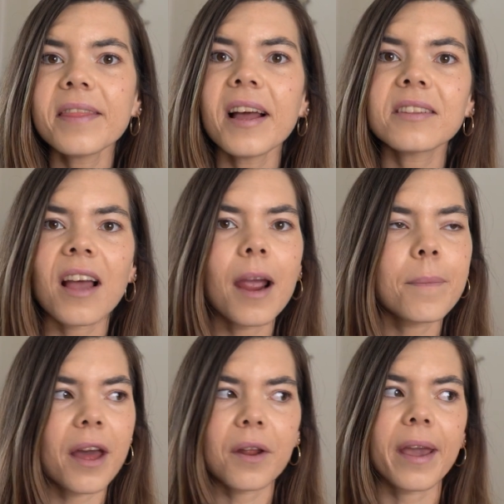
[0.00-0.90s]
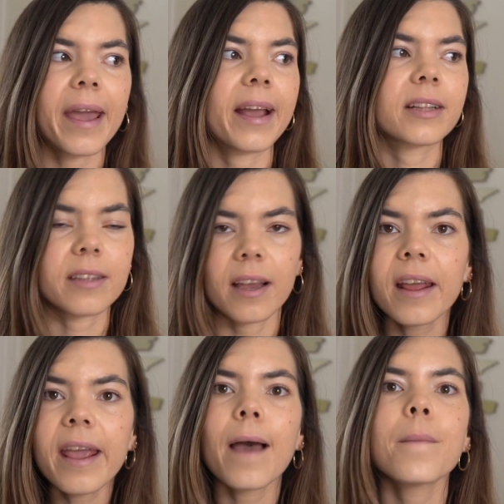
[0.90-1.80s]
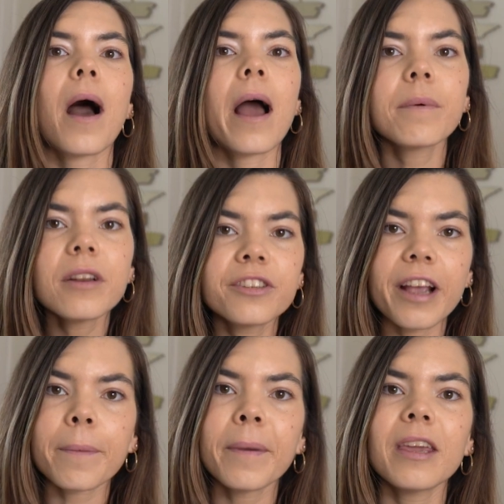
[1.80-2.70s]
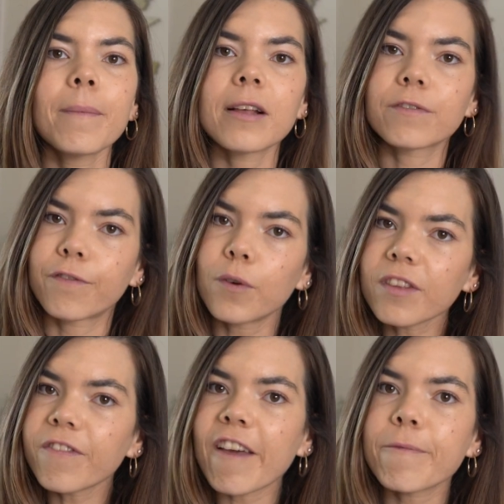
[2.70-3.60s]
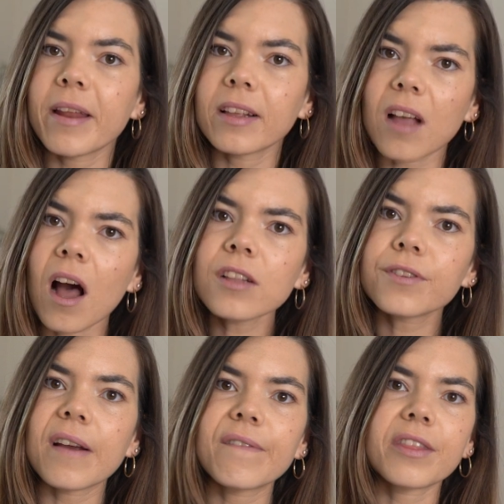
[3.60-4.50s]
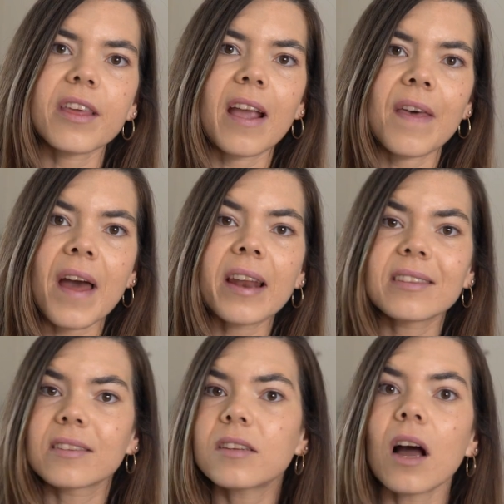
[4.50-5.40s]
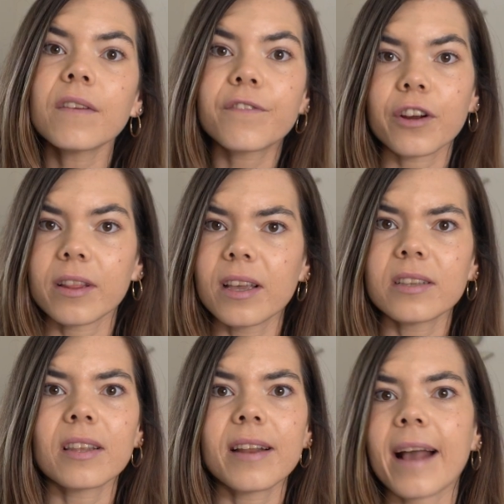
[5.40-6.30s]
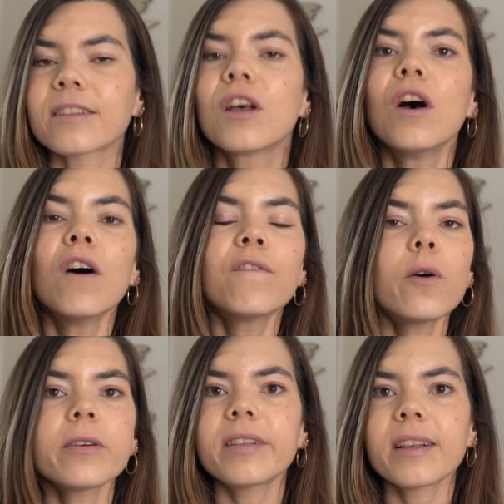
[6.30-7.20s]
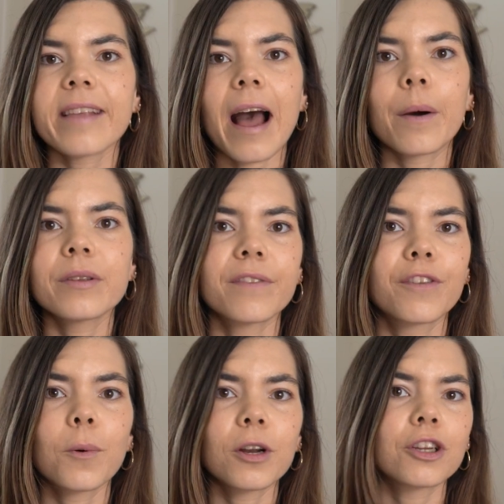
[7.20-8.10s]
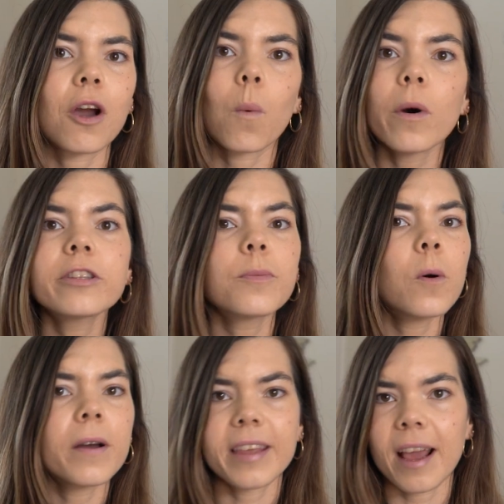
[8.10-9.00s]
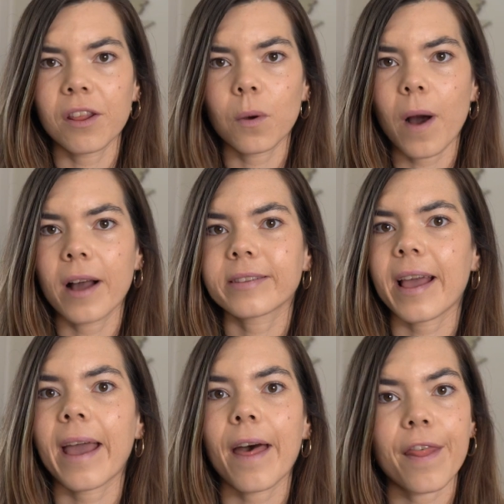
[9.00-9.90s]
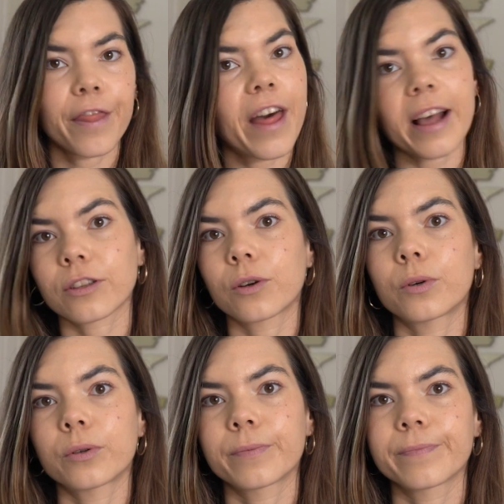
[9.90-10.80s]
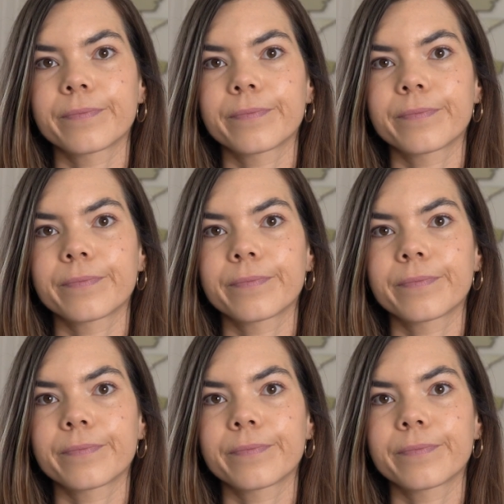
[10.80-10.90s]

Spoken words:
that time that, okay, at 10 a.m., I'm gonna check my emails for 45 minutes, answer everything, and that is done for at least the next 4-6 hours. If you wanna do it once more at the end of the workday, that's cool.